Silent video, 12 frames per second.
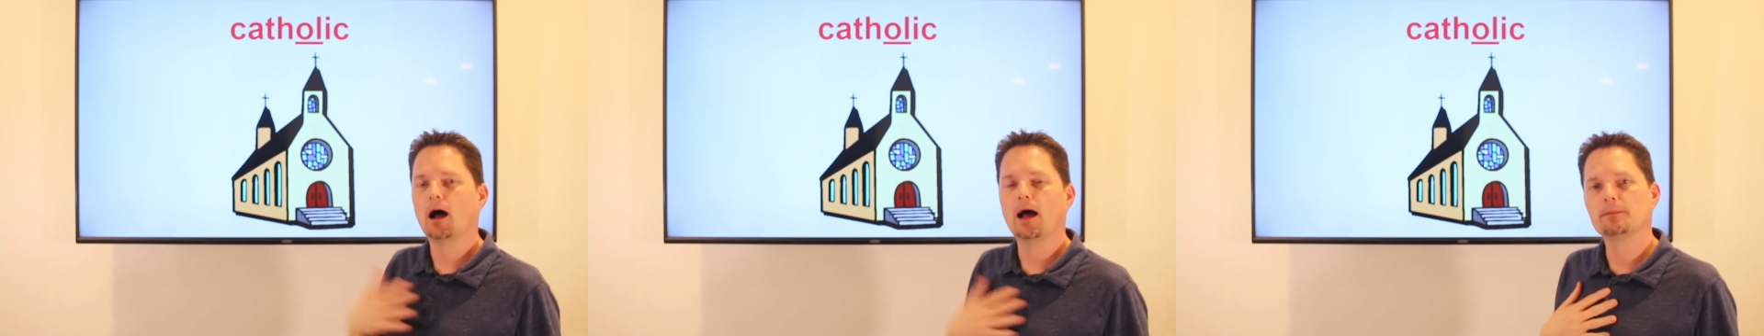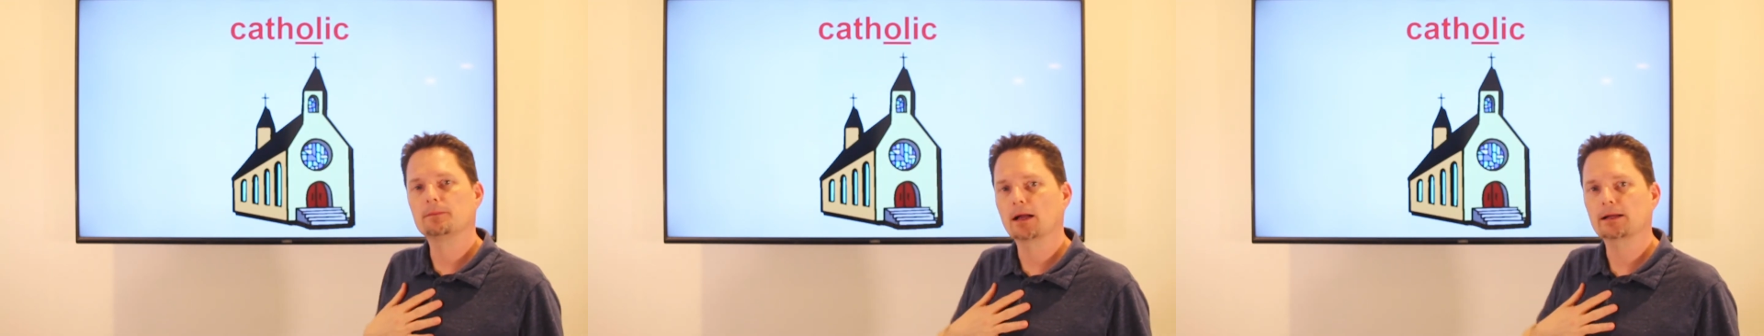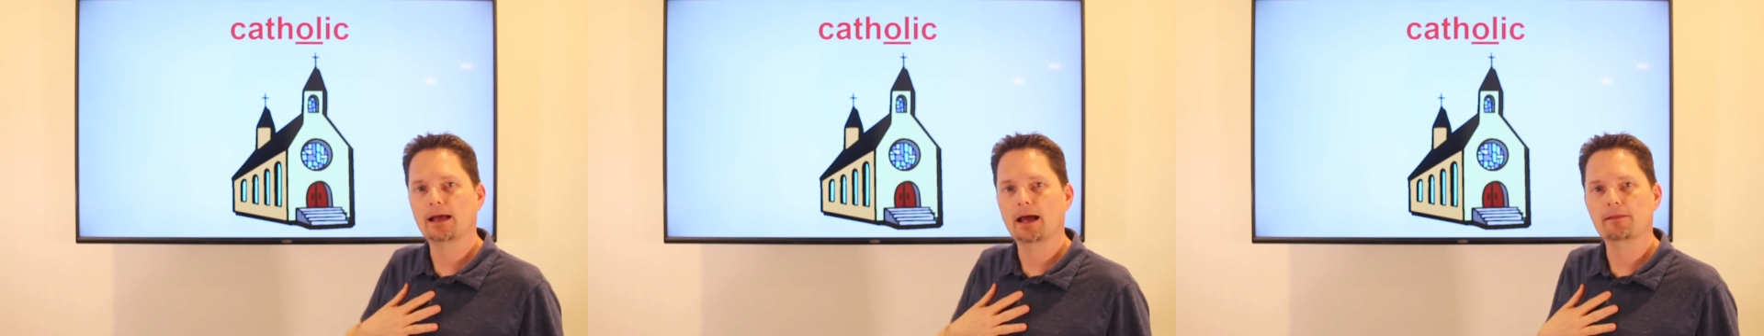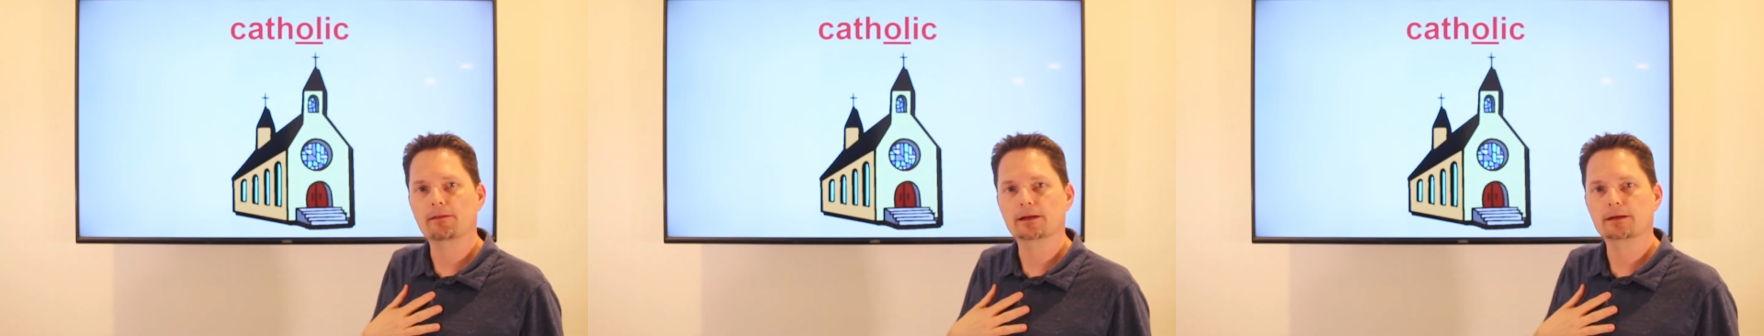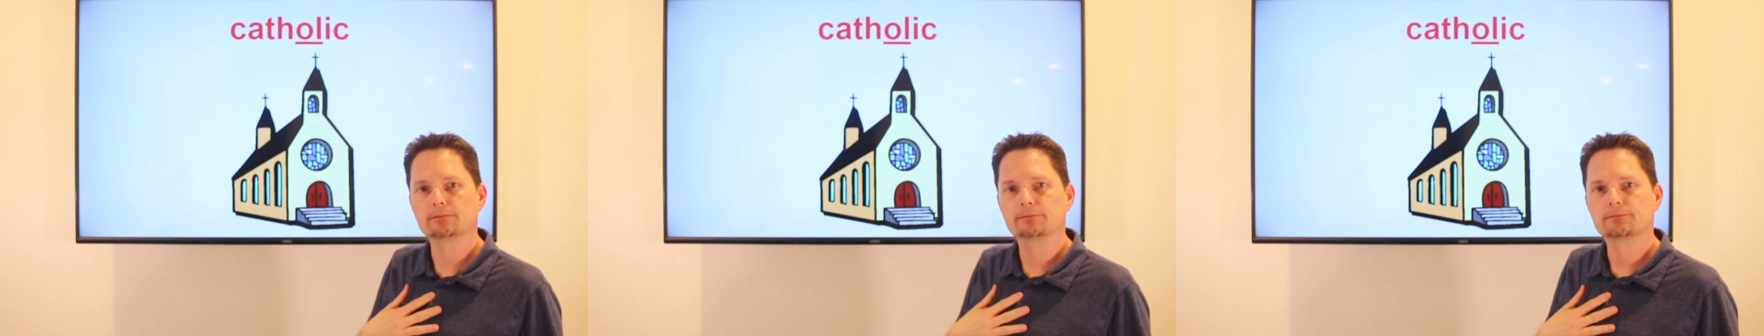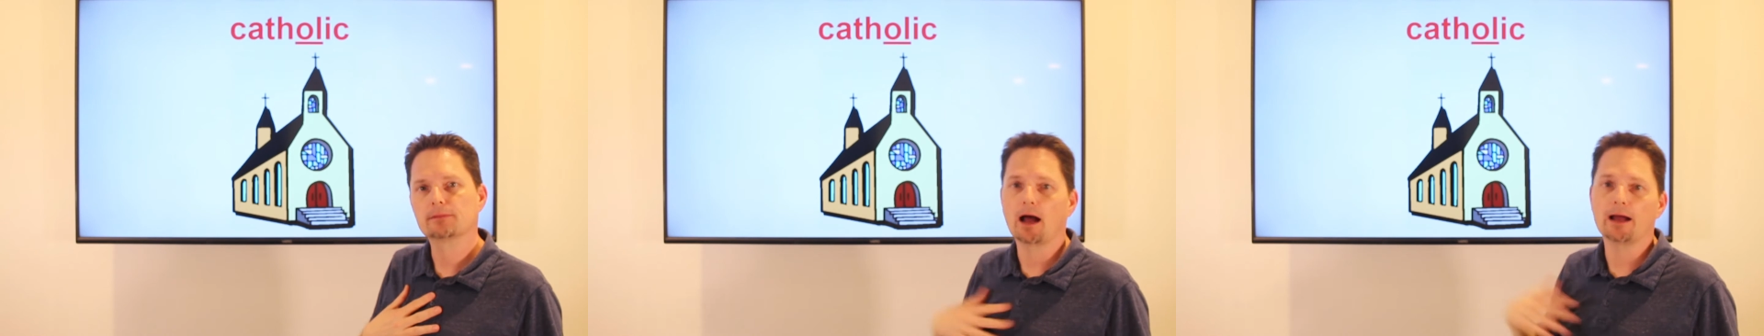I am not Catholic.
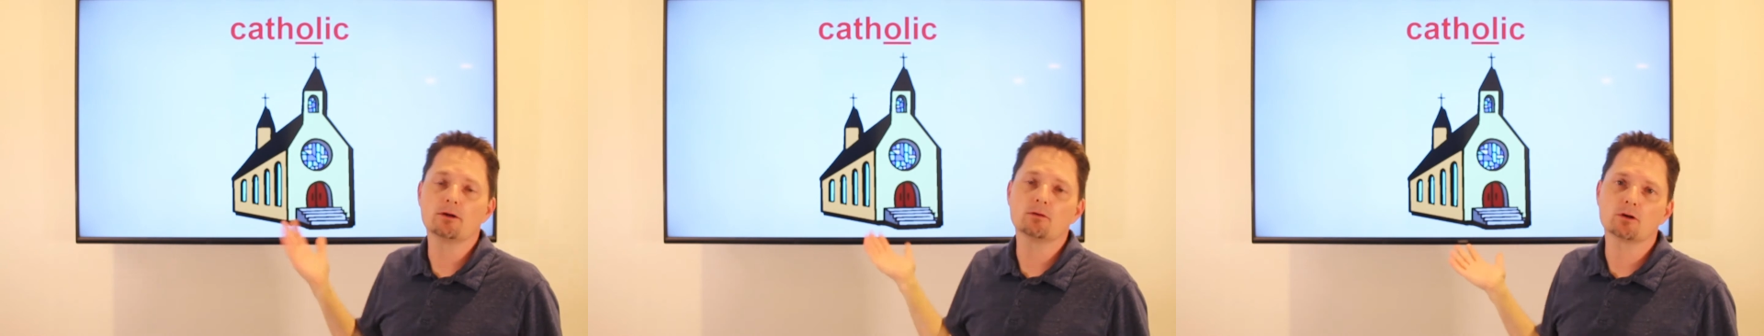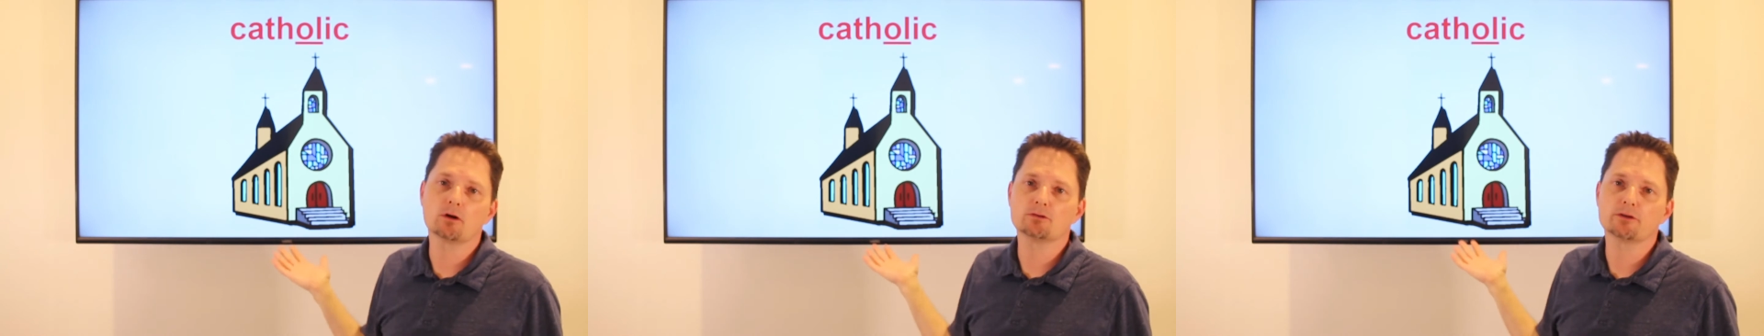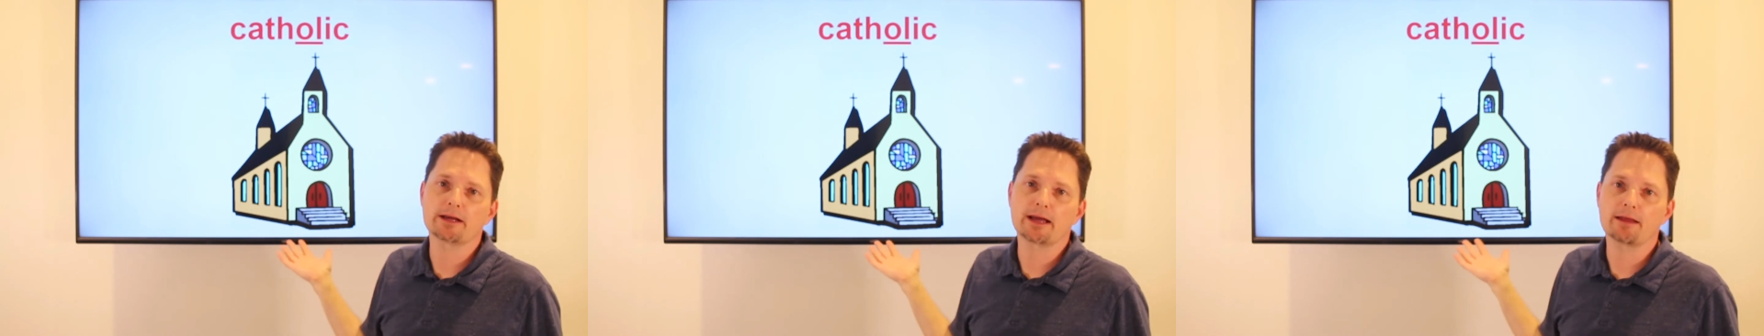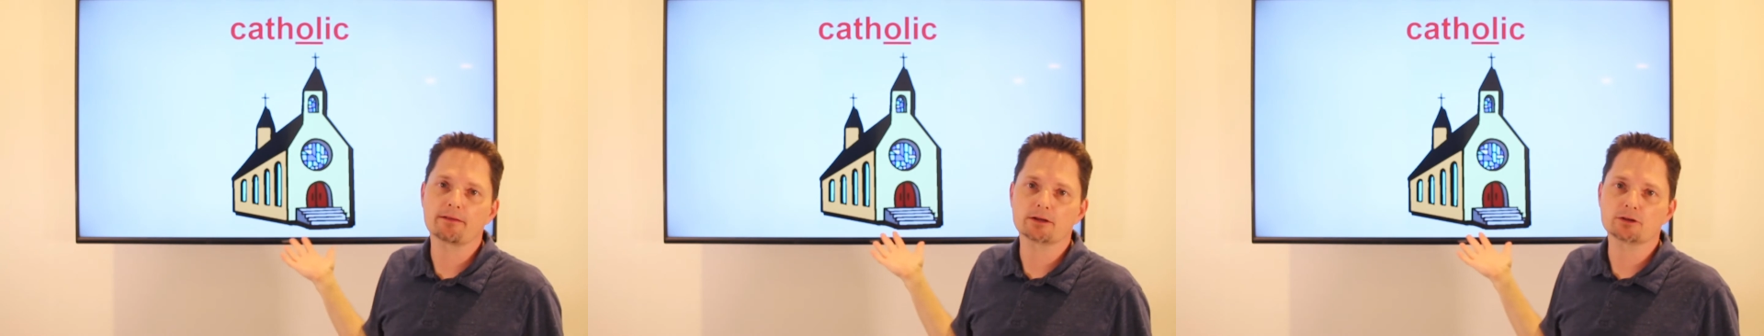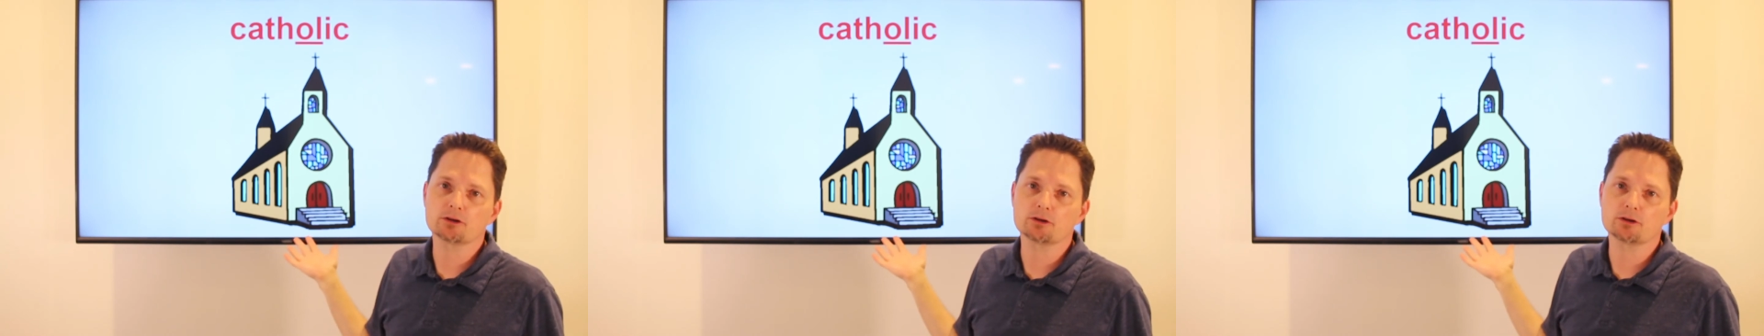I don't go to the Catholic